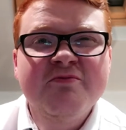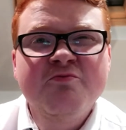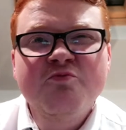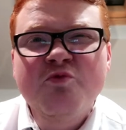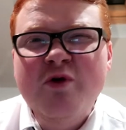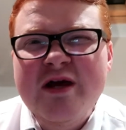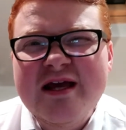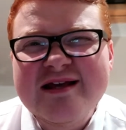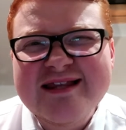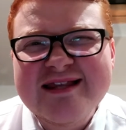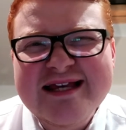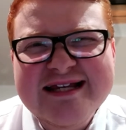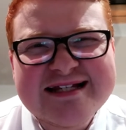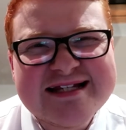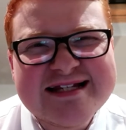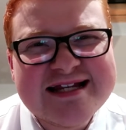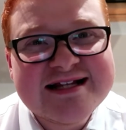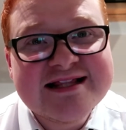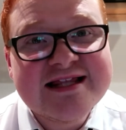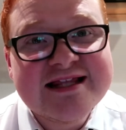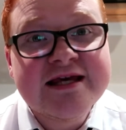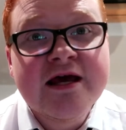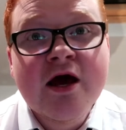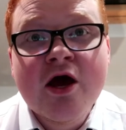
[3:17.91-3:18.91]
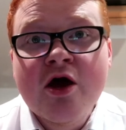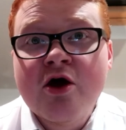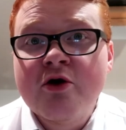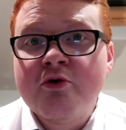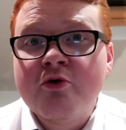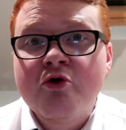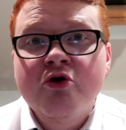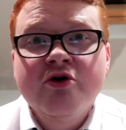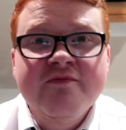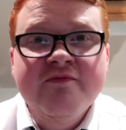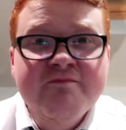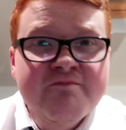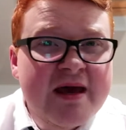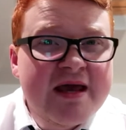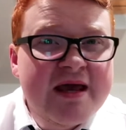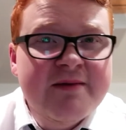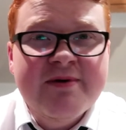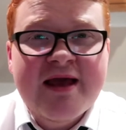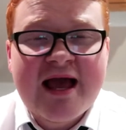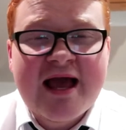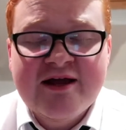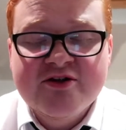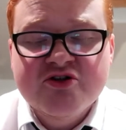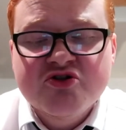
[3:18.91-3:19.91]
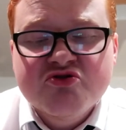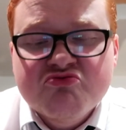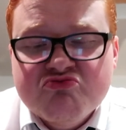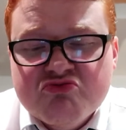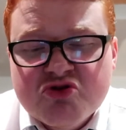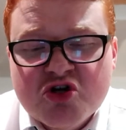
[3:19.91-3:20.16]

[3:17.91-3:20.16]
And realistically, could have maybe had